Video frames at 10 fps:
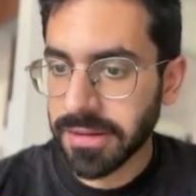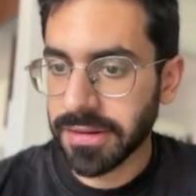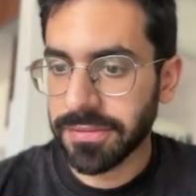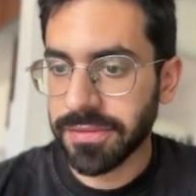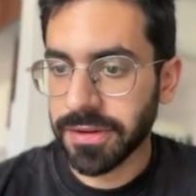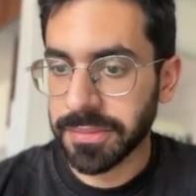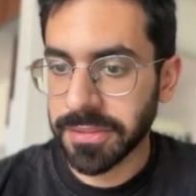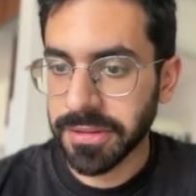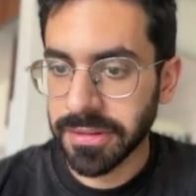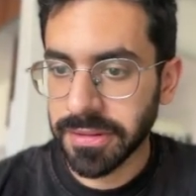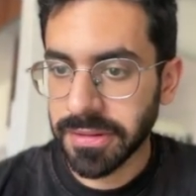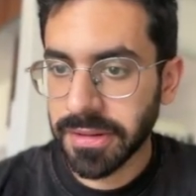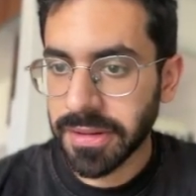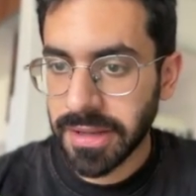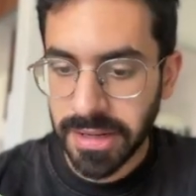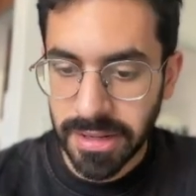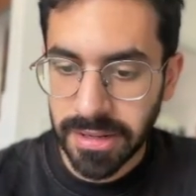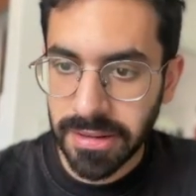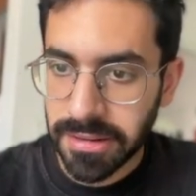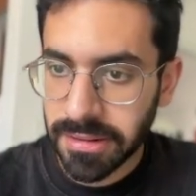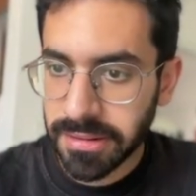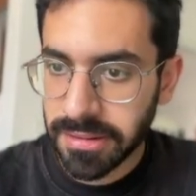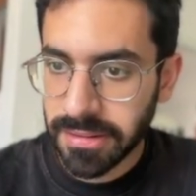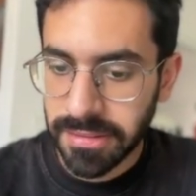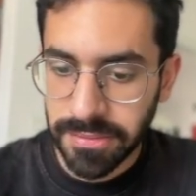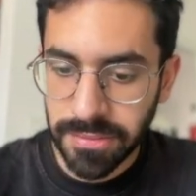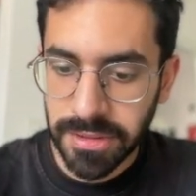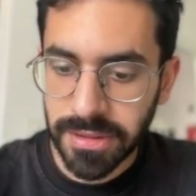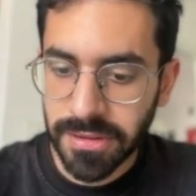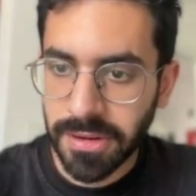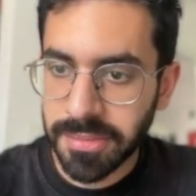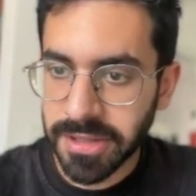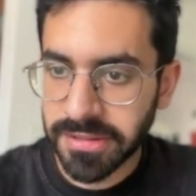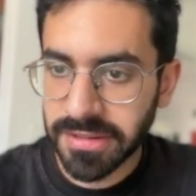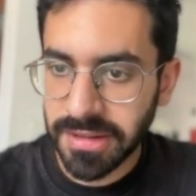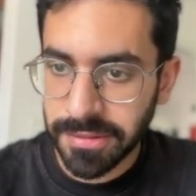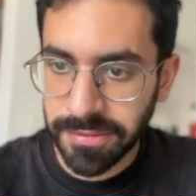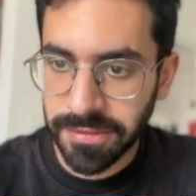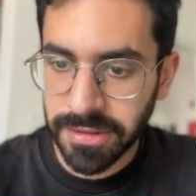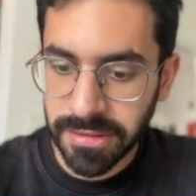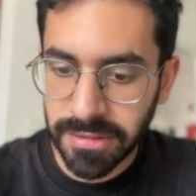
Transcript: confirmed, and one comma is left.